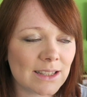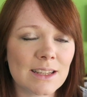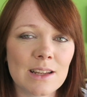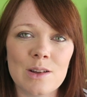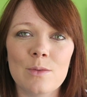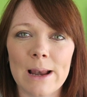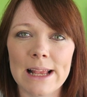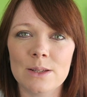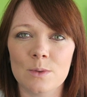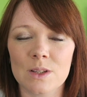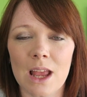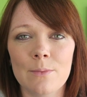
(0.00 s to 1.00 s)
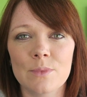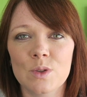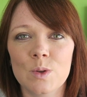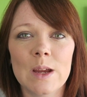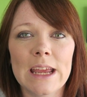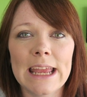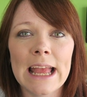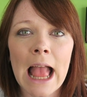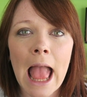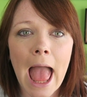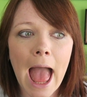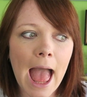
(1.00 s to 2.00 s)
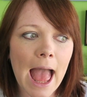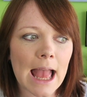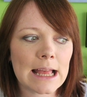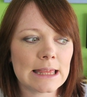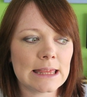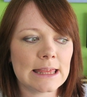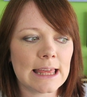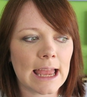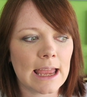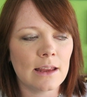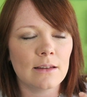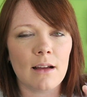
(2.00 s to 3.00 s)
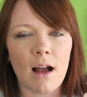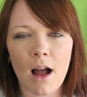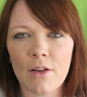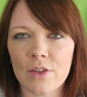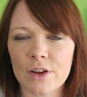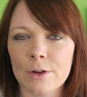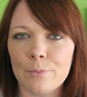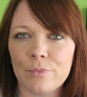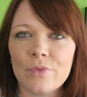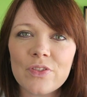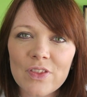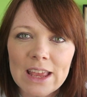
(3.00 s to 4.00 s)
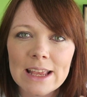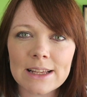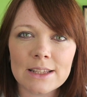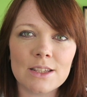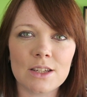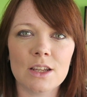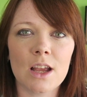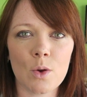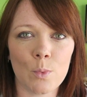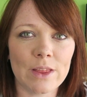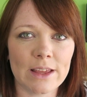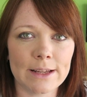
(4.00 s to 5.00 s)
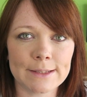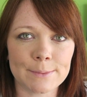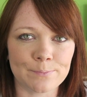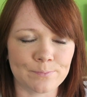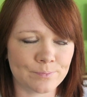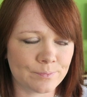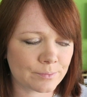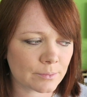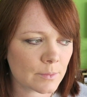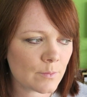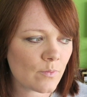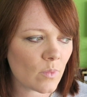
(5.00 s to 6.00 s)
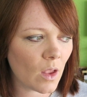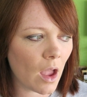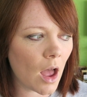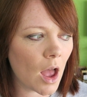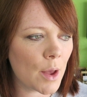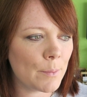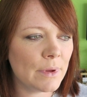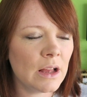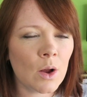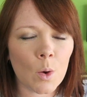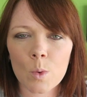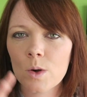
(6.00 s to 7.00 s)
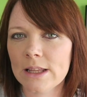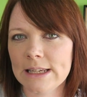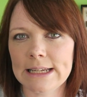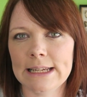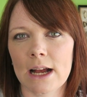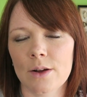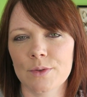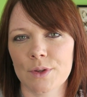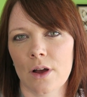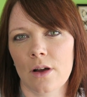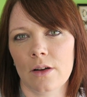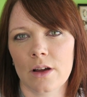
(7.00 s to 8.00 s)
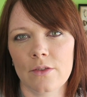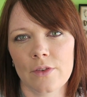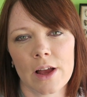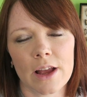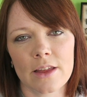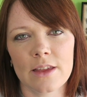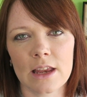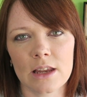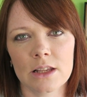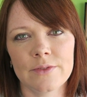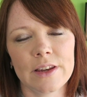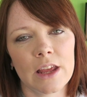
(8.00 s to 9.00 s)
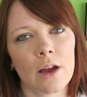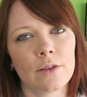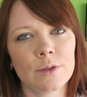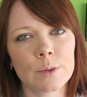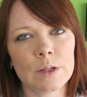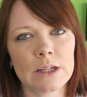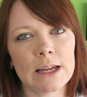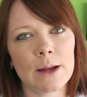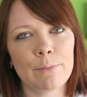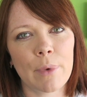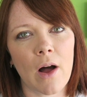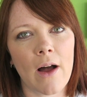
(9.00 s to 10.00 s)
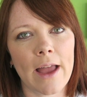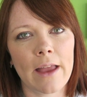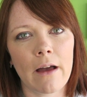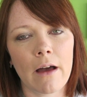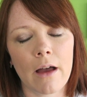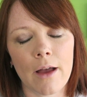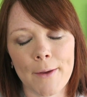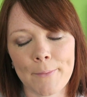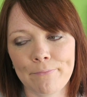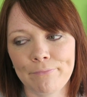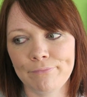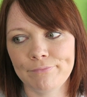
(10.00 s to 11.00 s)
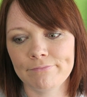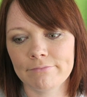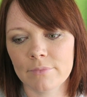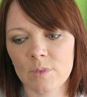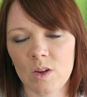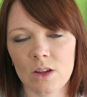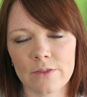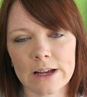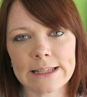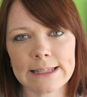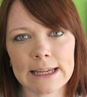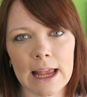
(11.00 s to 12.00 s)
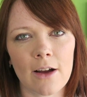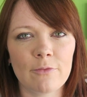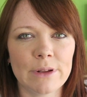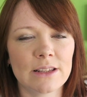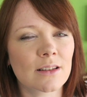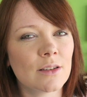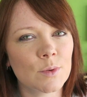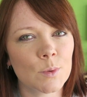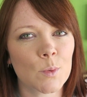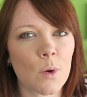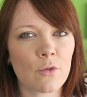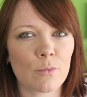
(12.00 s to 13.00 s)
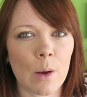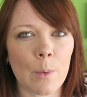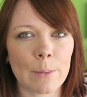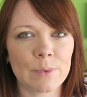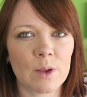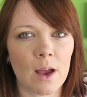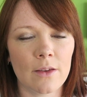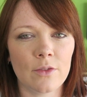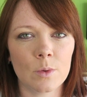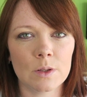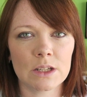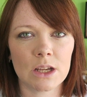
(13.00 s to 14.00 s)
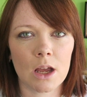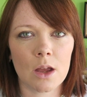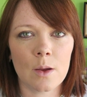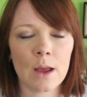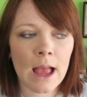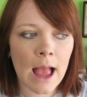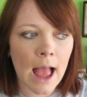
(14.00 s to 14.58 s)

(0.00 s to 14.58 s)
single place wants chemistry and then other things to go with it. Um, all of the details are kind of like at the end of this video. I sorted it by um, university alphabetically. It's also over my website if you want to go